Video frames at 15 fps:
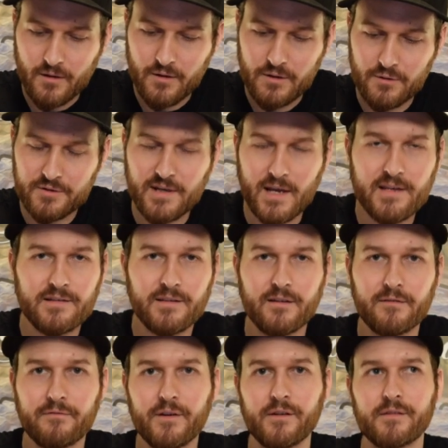you're tasting
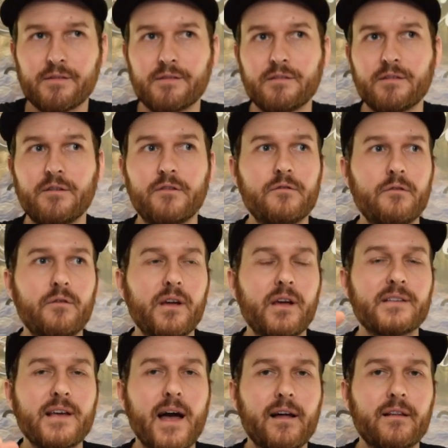it first. You're knowing
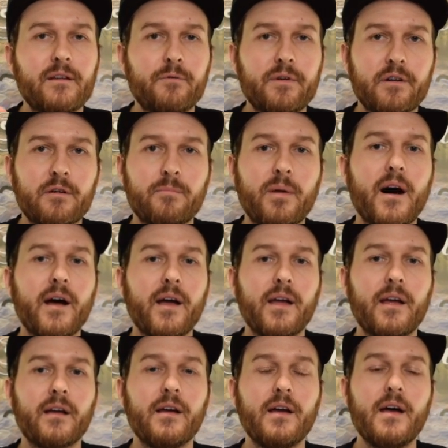exactly what you're
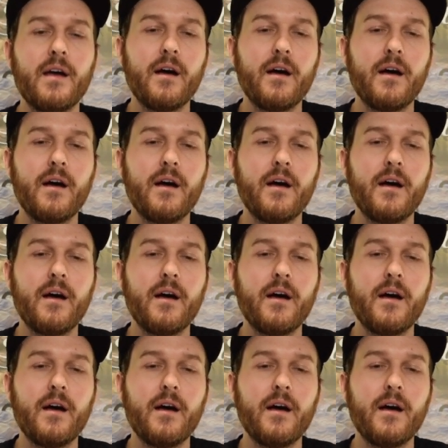buying.